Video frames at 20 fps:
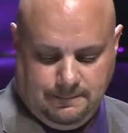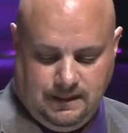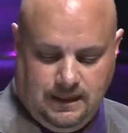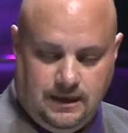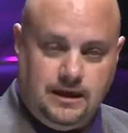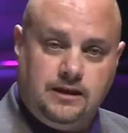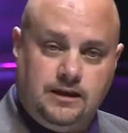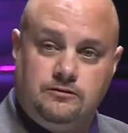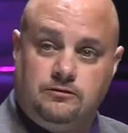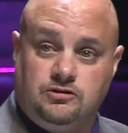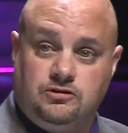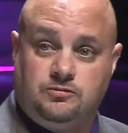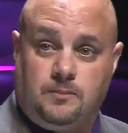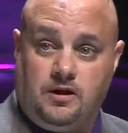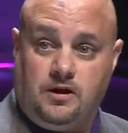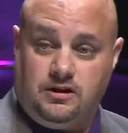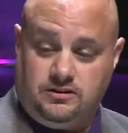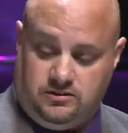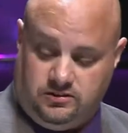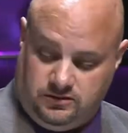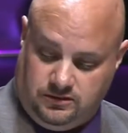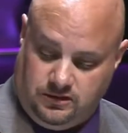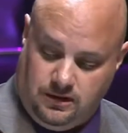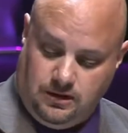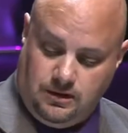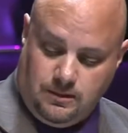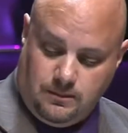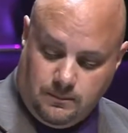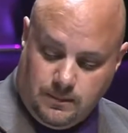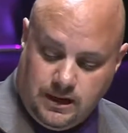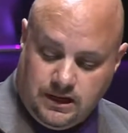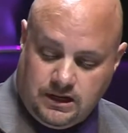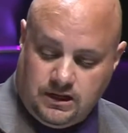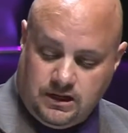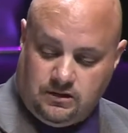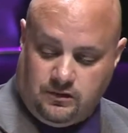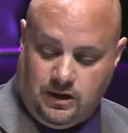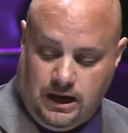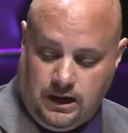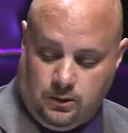In response, many of
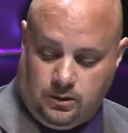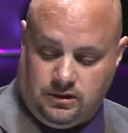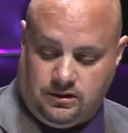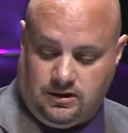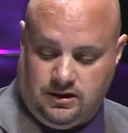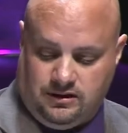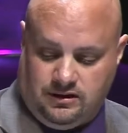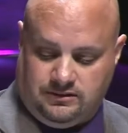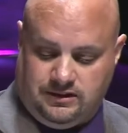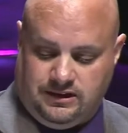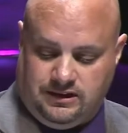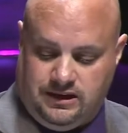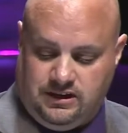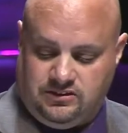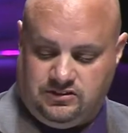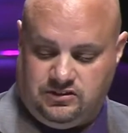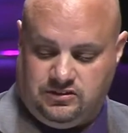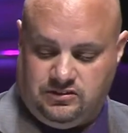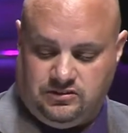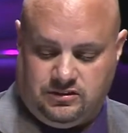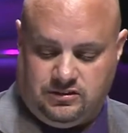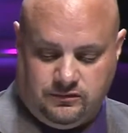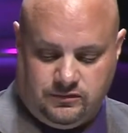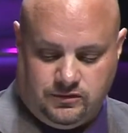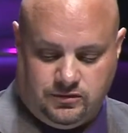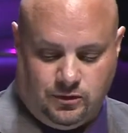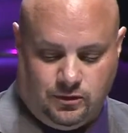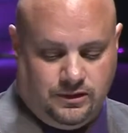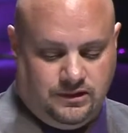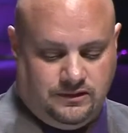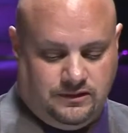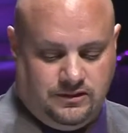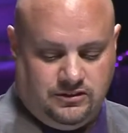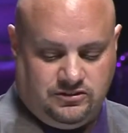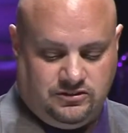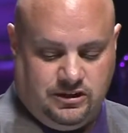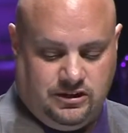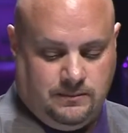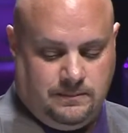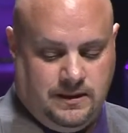our congregations have joined this
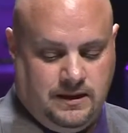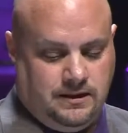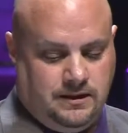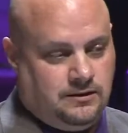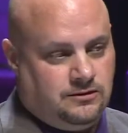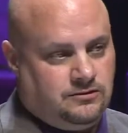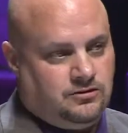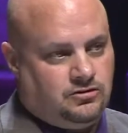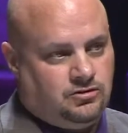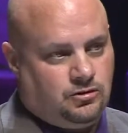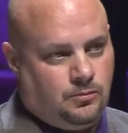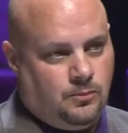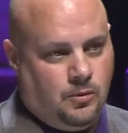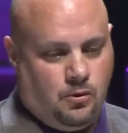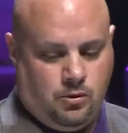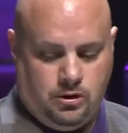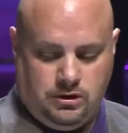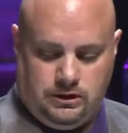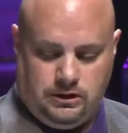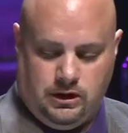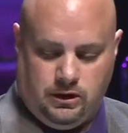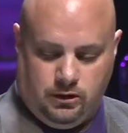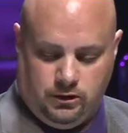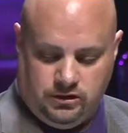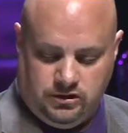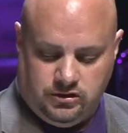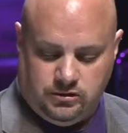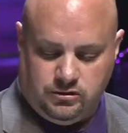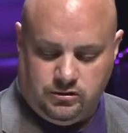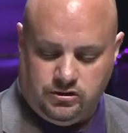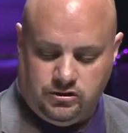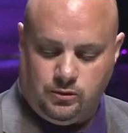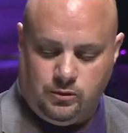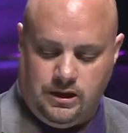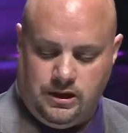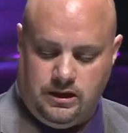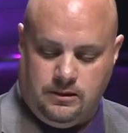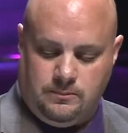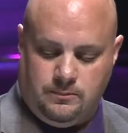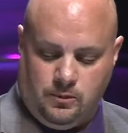campaign to support our
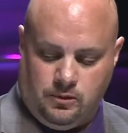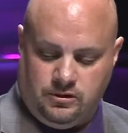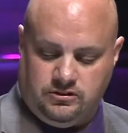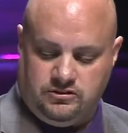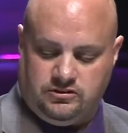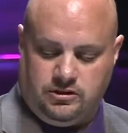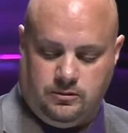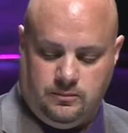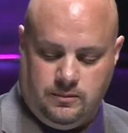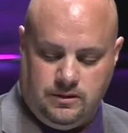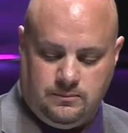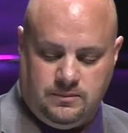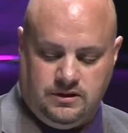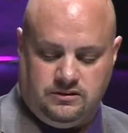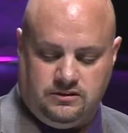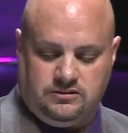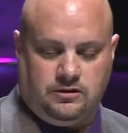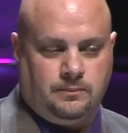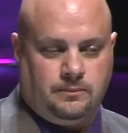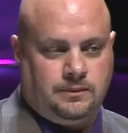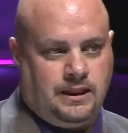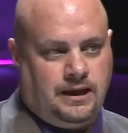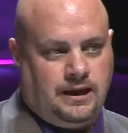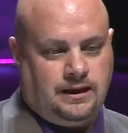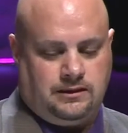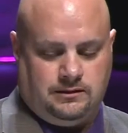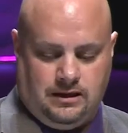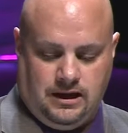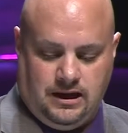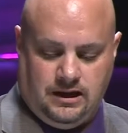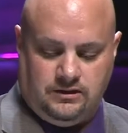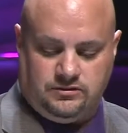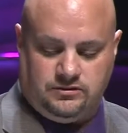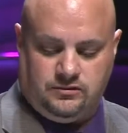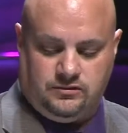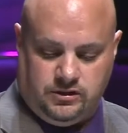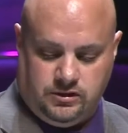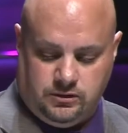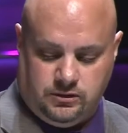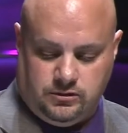UUA board's commitment to Black Lives
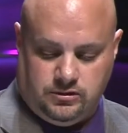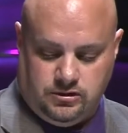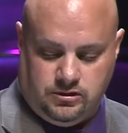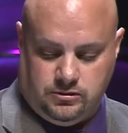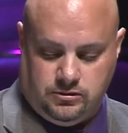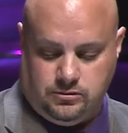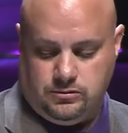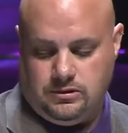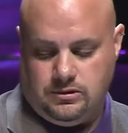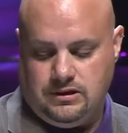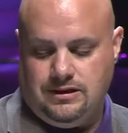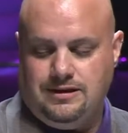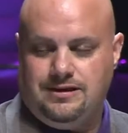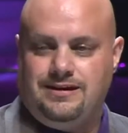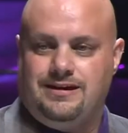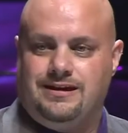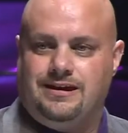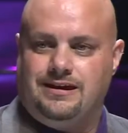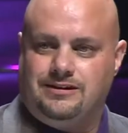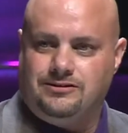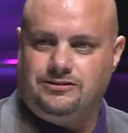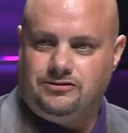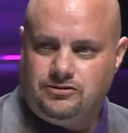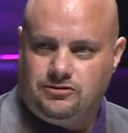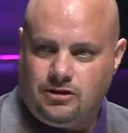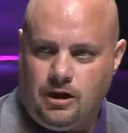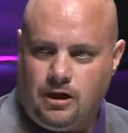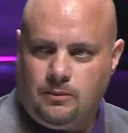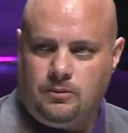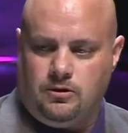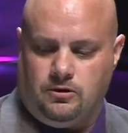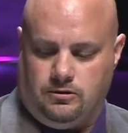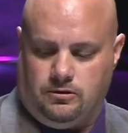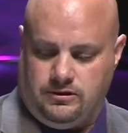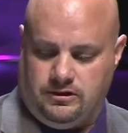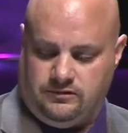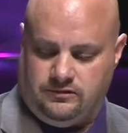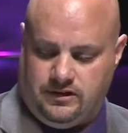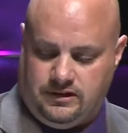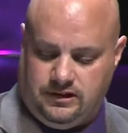of UU and double their
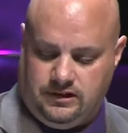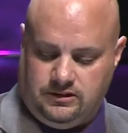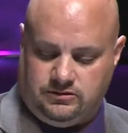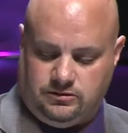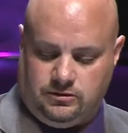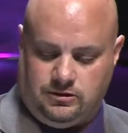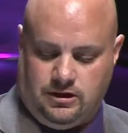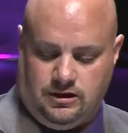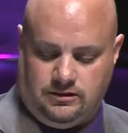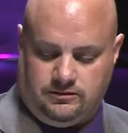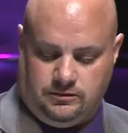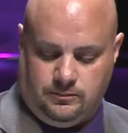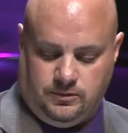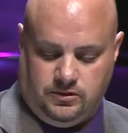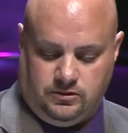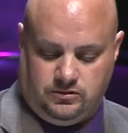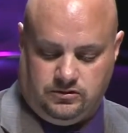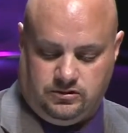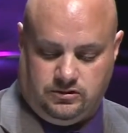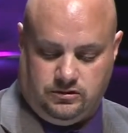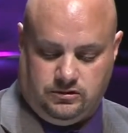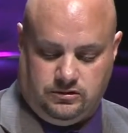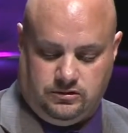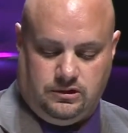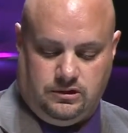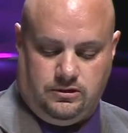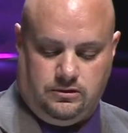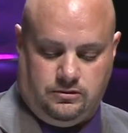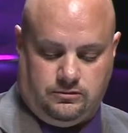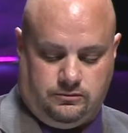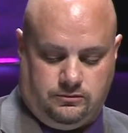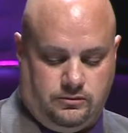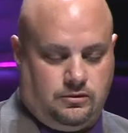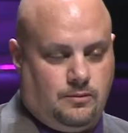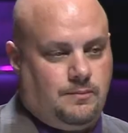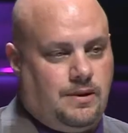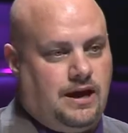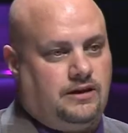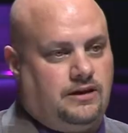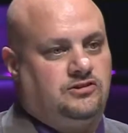financial contribution through the
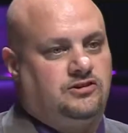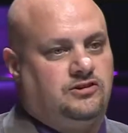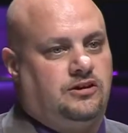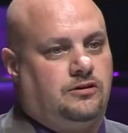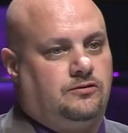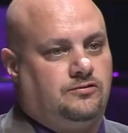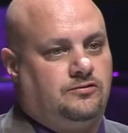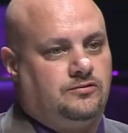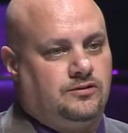match gift.